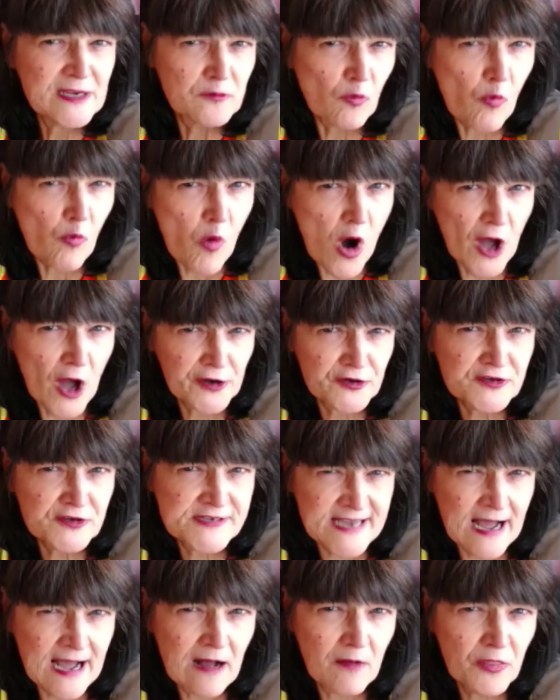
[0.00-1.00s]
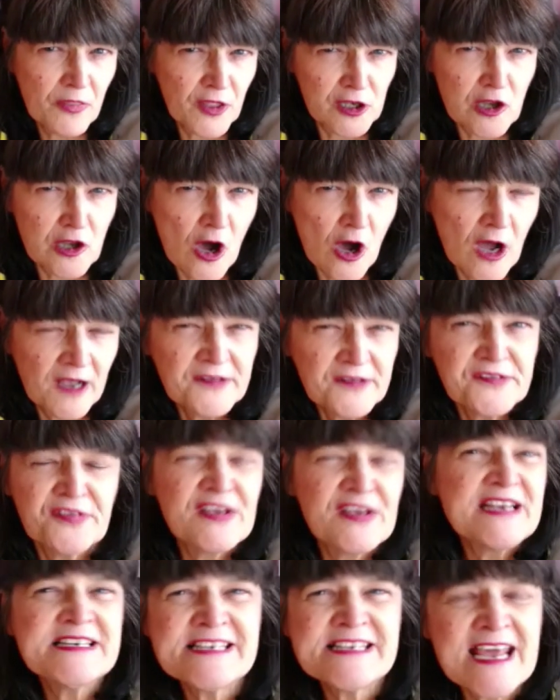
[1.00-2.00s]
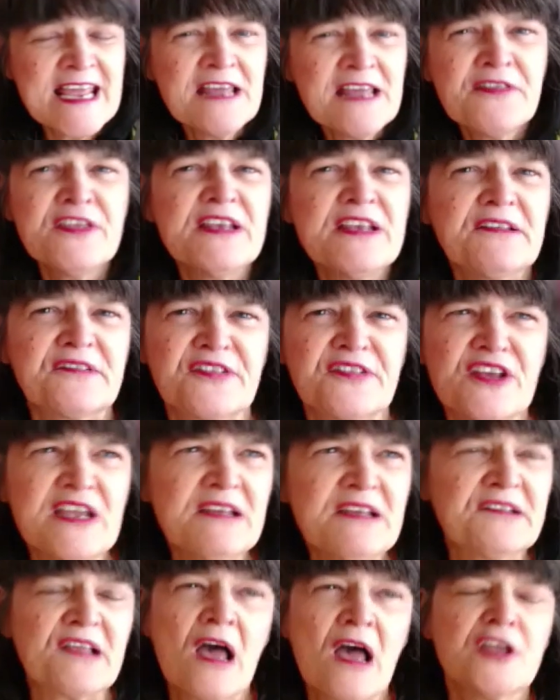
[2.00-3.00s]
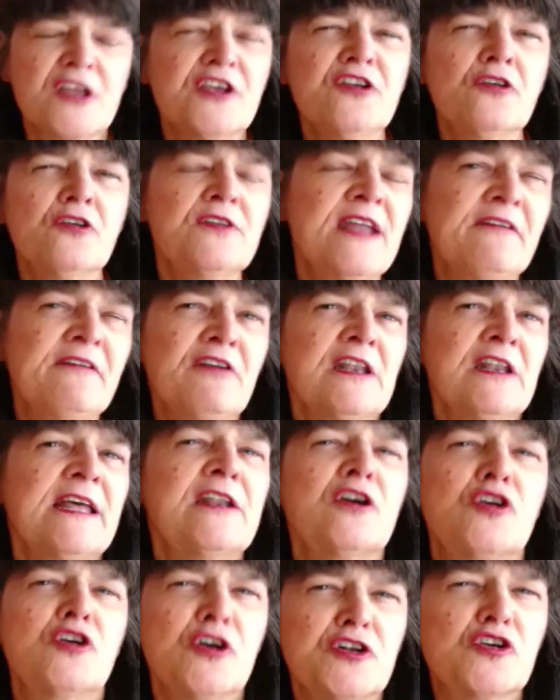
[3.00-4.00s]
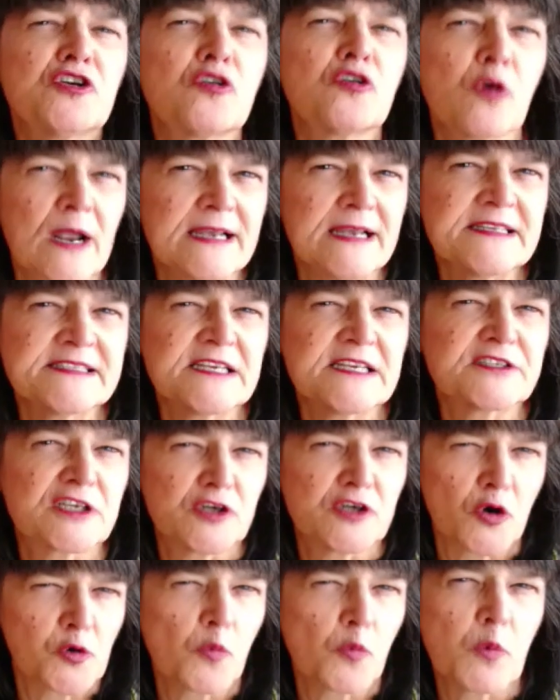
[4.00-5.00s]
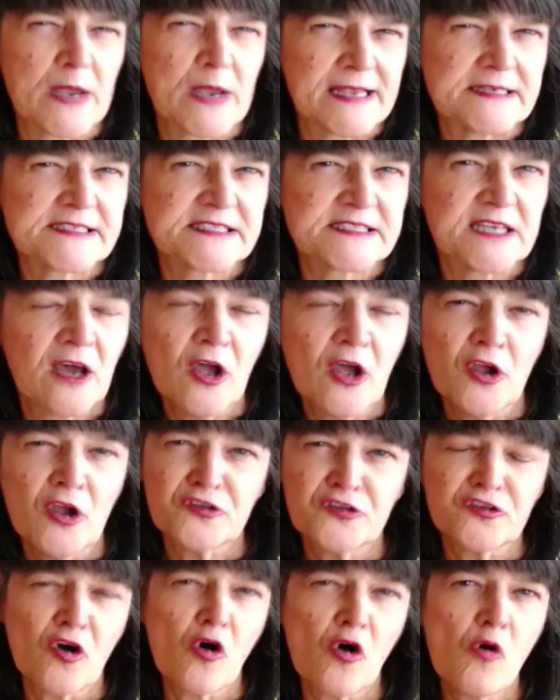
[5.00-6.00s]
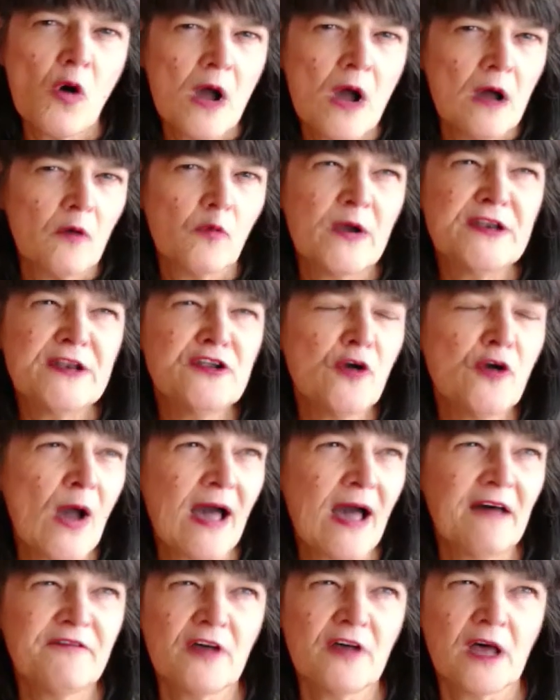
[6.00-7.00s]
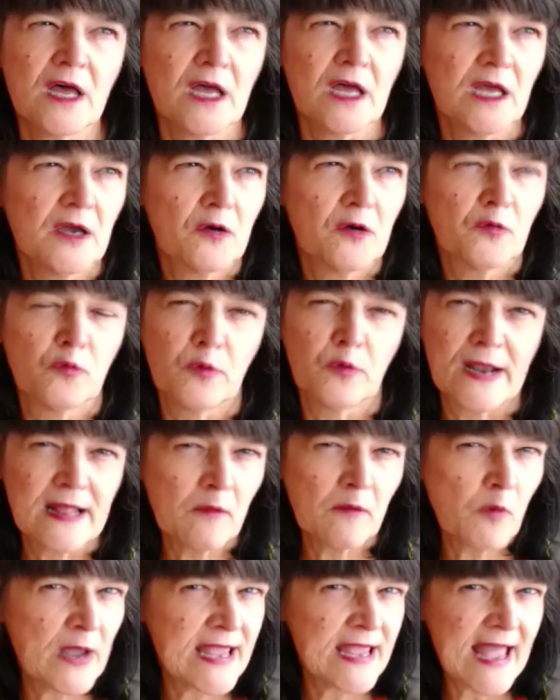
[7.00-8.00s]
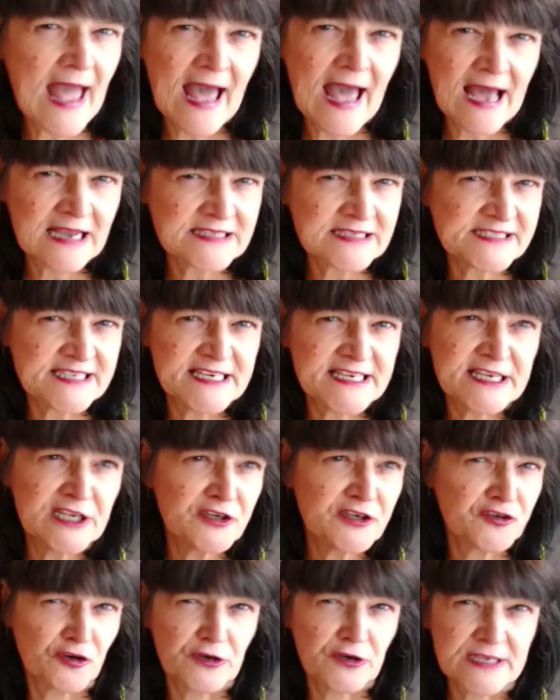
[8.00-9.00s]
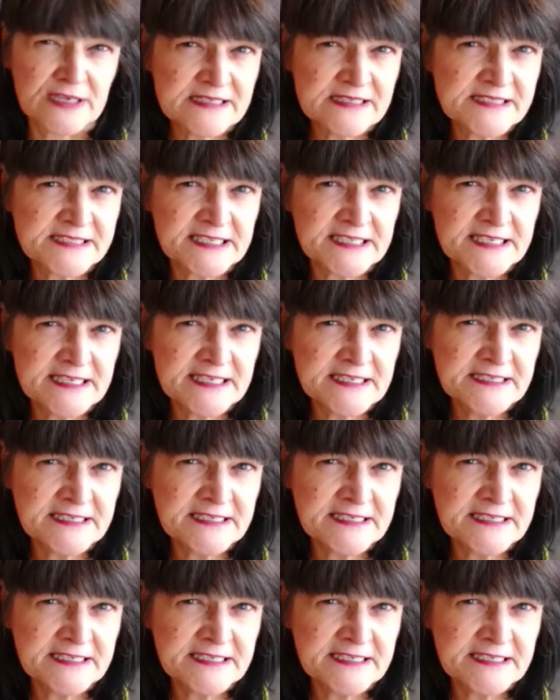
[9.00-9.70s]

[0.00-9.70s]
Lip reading: water down the laws. They take these things, never let a good crisis go to waste. So when you have a railway accident or incident,